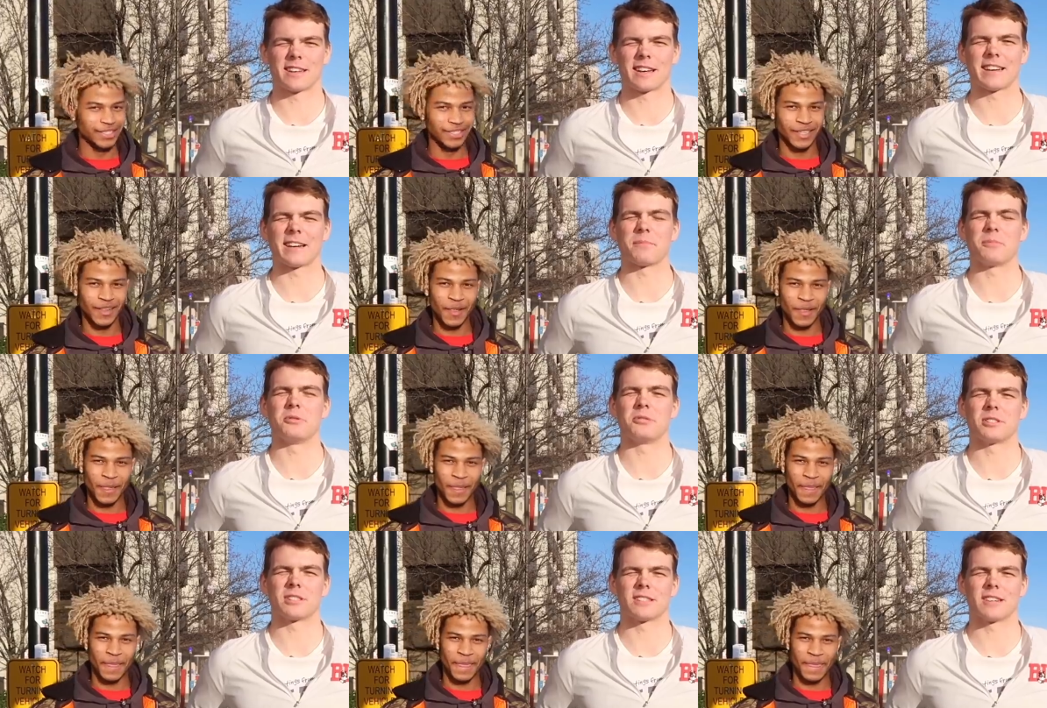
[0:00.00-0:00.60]
Speaker 1: I
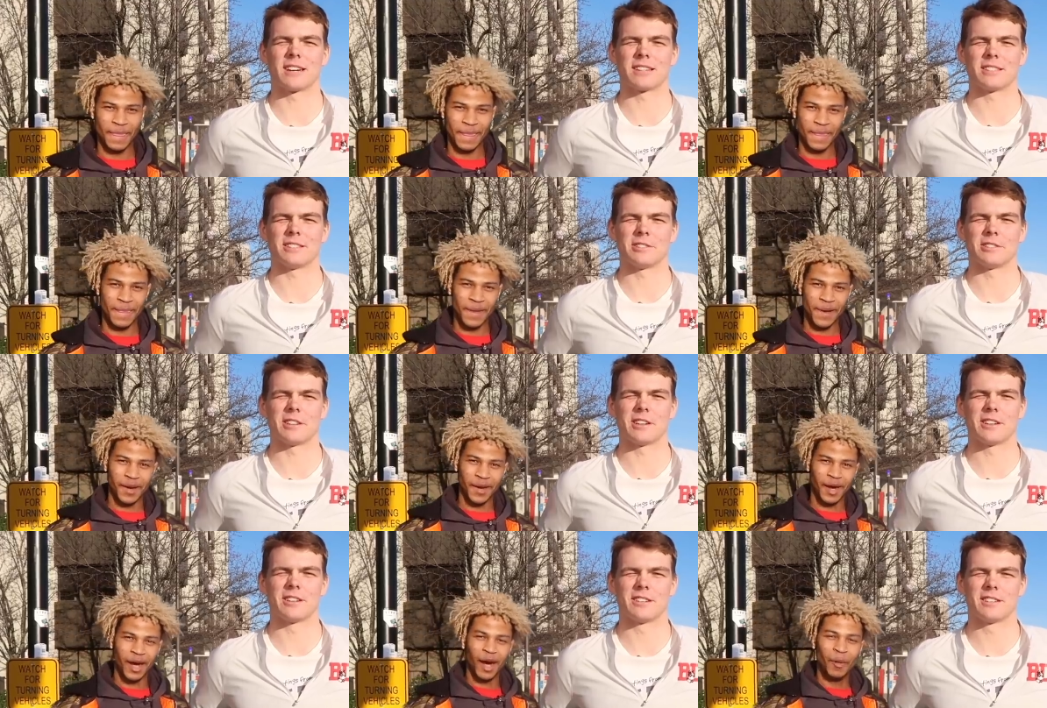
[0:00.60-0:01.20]
like music a lot
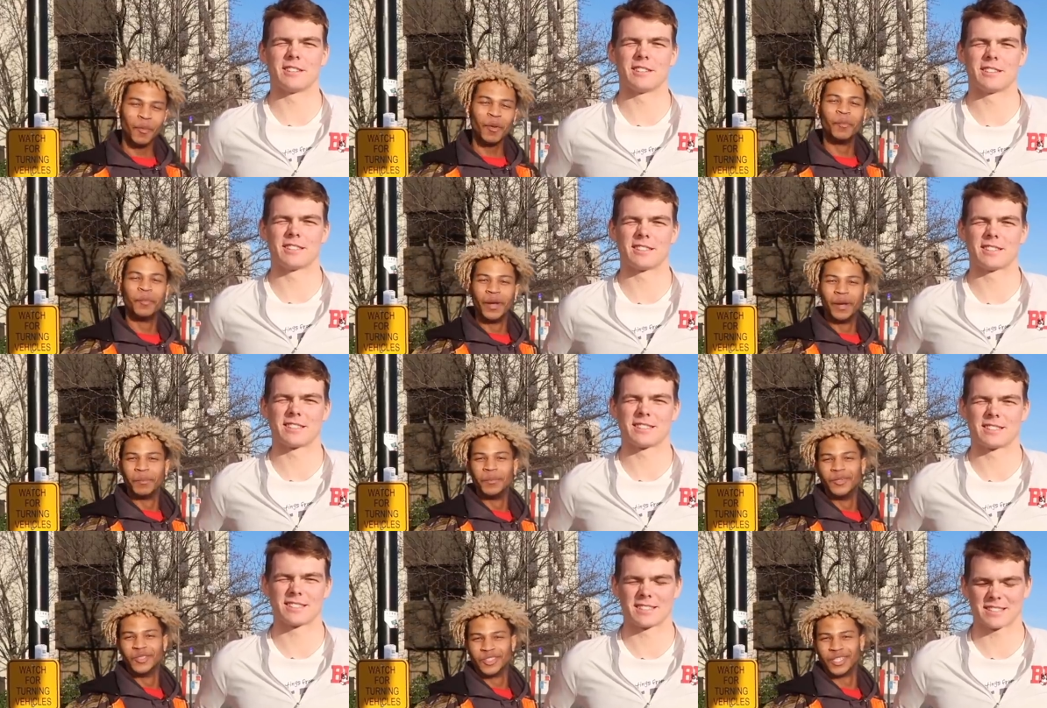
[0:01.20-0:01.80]
too, though. I'm a
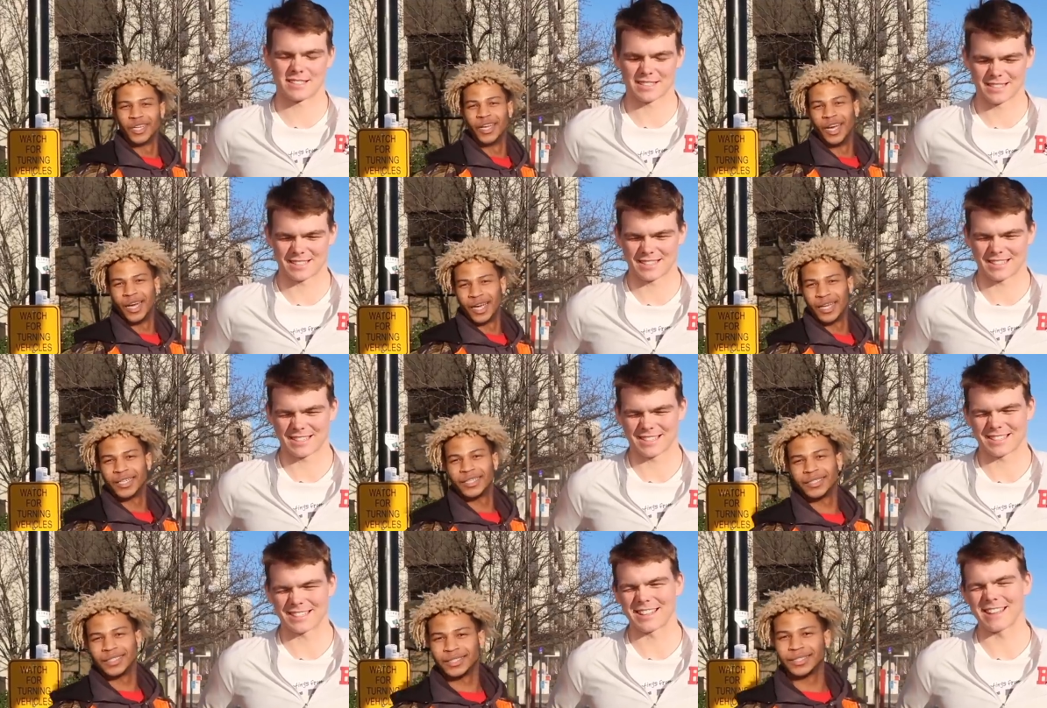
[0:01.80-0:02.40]
big music
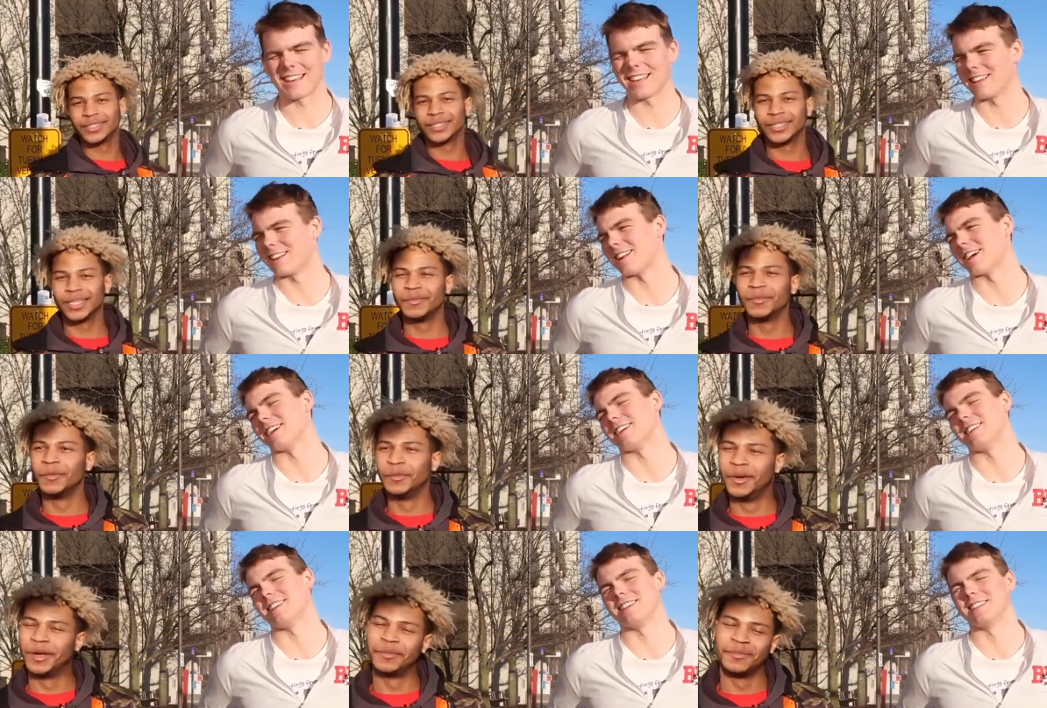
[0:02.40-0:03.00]
guy. Yeah,
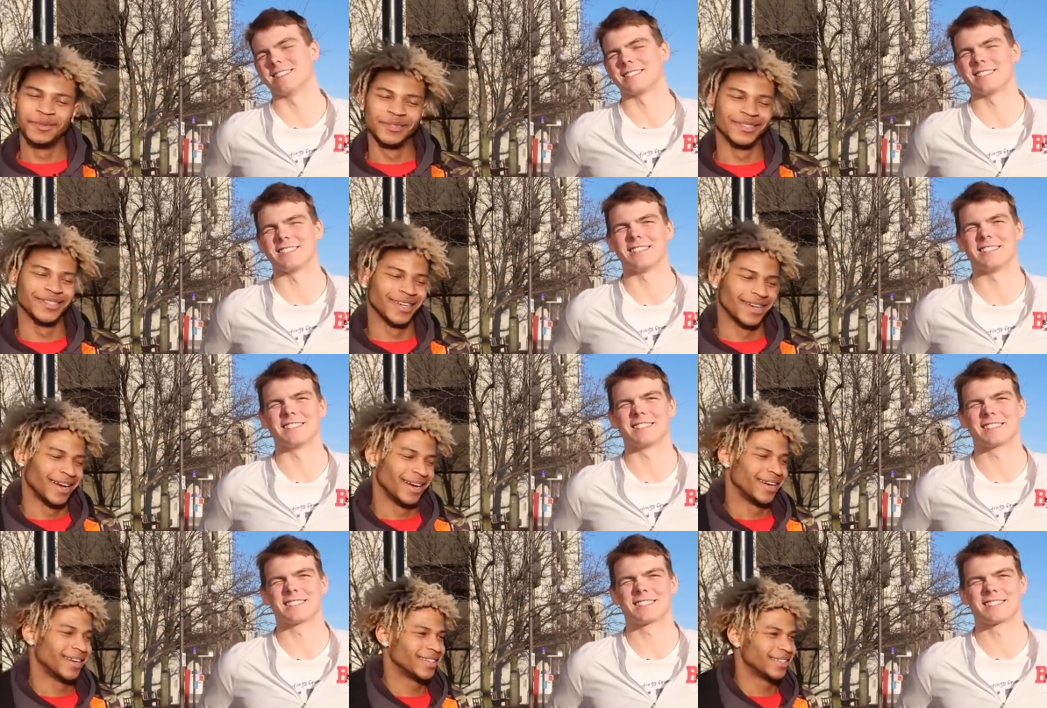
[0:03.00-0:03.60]
nah, he is.
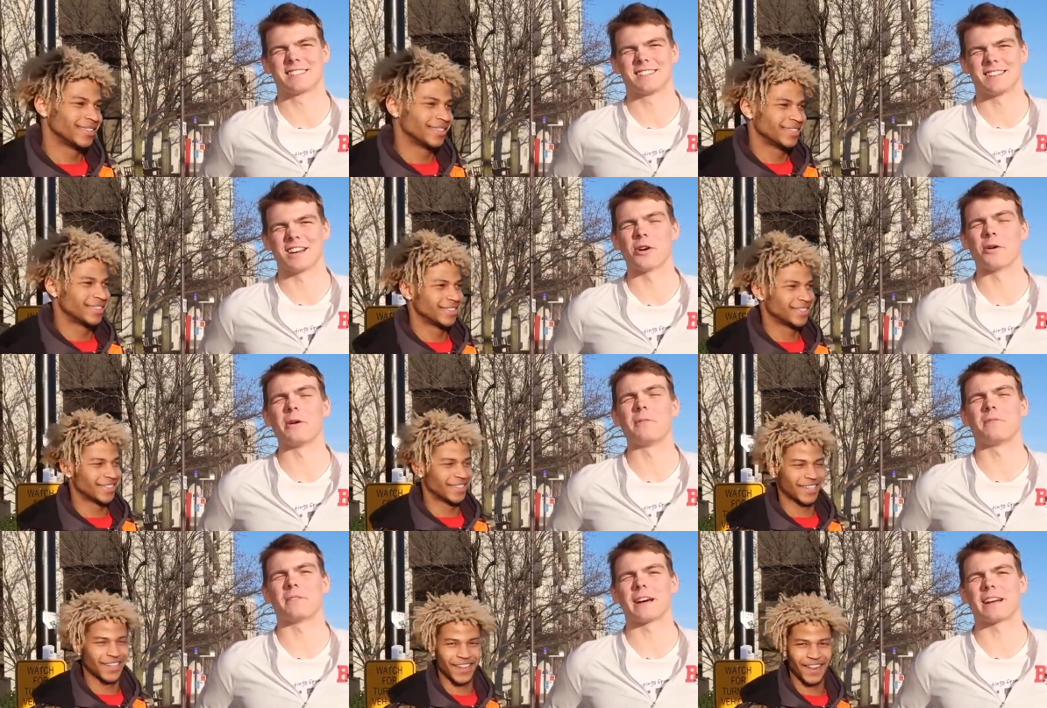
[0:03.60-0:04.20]
He is.
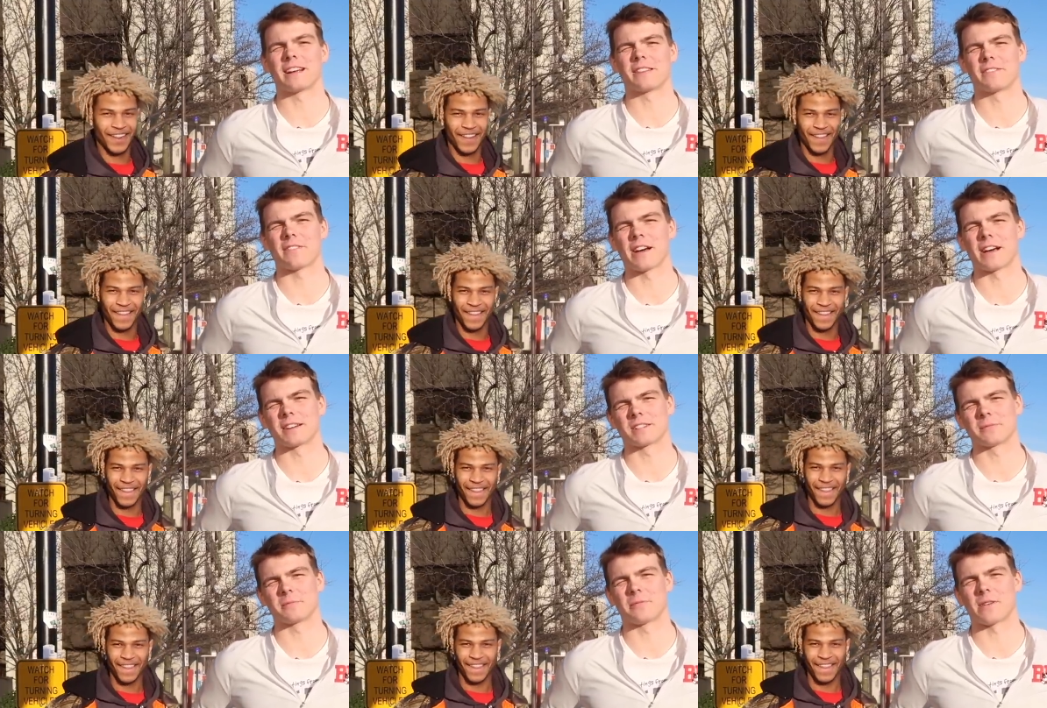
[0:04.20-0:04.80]
Oh, if like
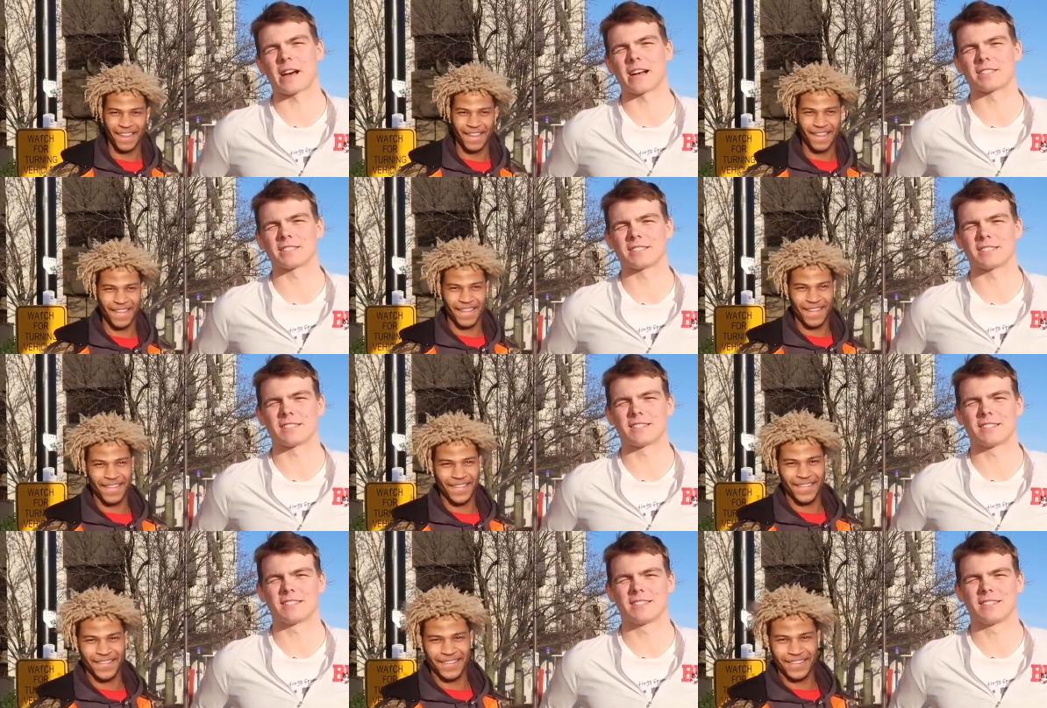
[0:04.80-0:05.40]
fa- some fashion.